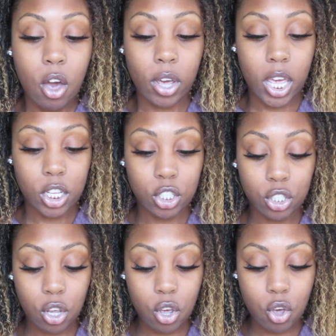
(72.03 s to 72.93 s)
Okay,
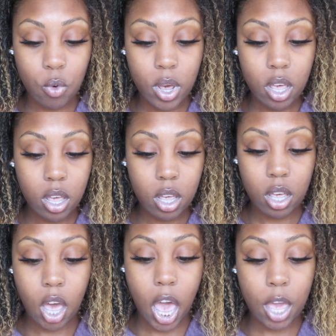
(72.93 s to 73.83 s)
so uh,
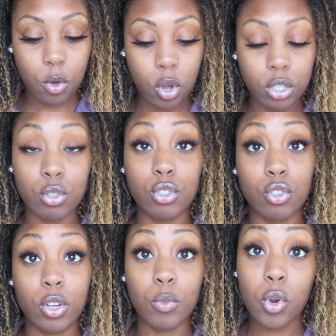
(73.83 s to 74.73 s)
I'm going to
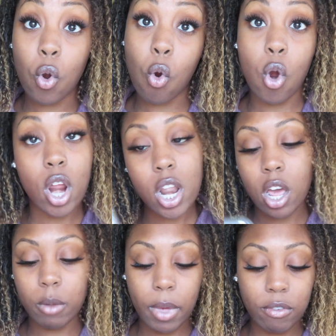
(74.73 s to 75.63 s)
screen record
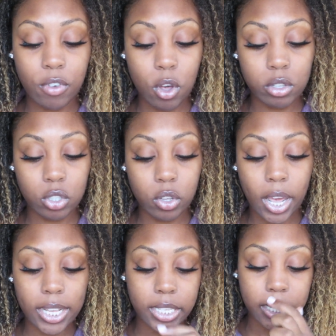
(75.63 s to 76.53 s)
on my phone so you
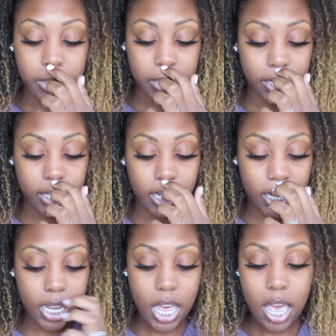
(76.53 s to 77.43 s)
guys can
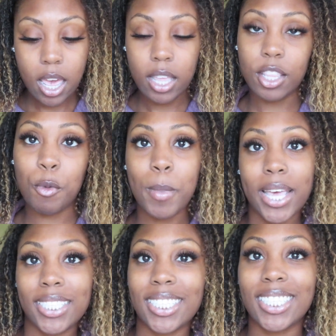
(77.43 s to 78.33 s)
see the
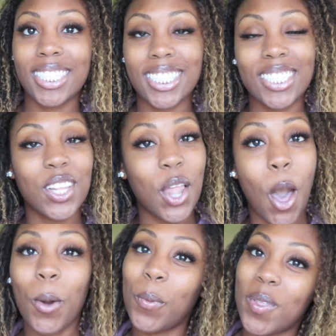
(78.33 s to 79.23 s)
messages
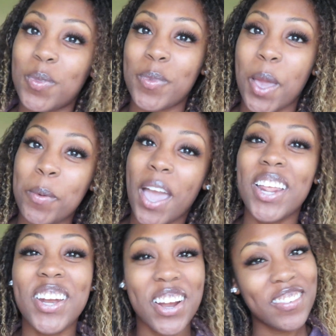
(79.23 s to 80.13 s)
along with me. I'm
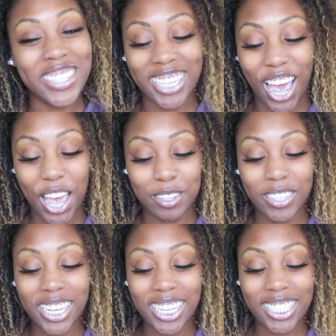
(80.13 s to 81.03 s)
kind of nervous, guys,
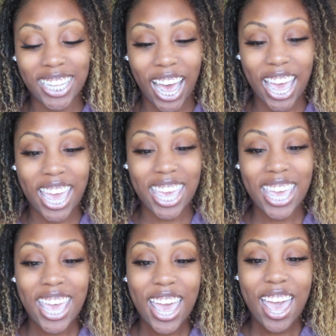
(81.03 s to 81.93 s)
because
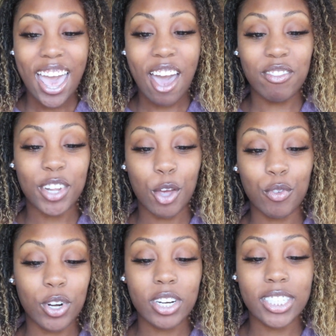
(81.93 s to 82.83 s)
I have
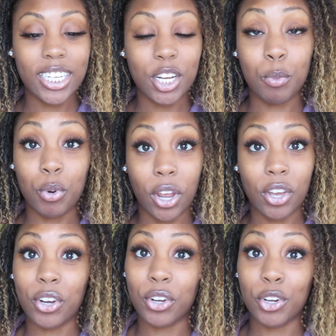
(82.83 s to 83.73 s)
never did a
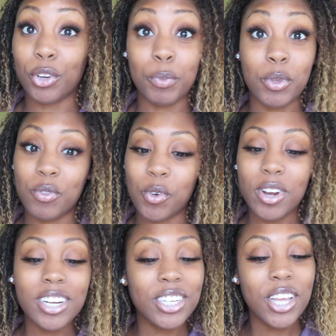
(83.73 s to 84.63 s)
prank on her
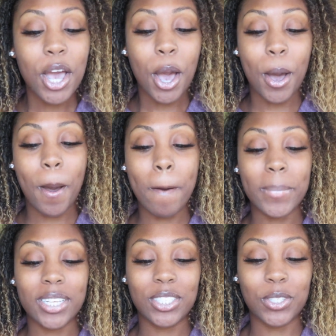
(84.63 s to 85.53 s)
before.
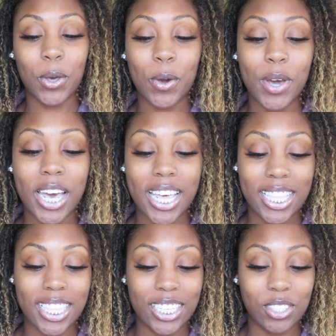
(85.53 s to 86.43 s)
Um, so
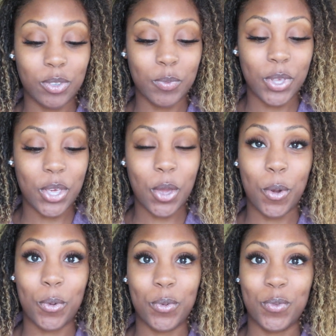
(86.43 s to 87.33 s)
uh, this would be
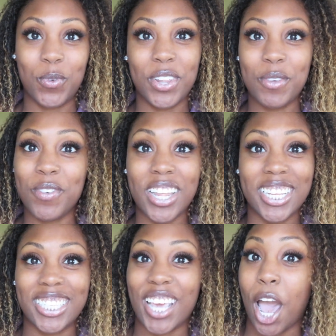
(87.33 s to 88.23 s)
really fun
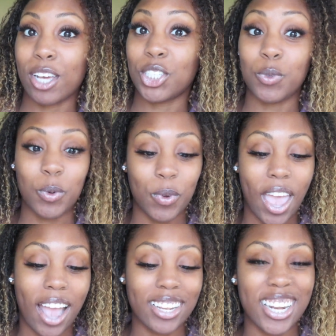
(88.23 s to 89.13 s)
to see how she will
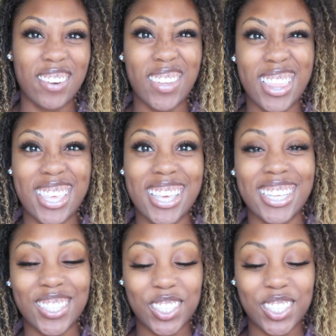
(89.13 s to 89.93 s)
react and everything.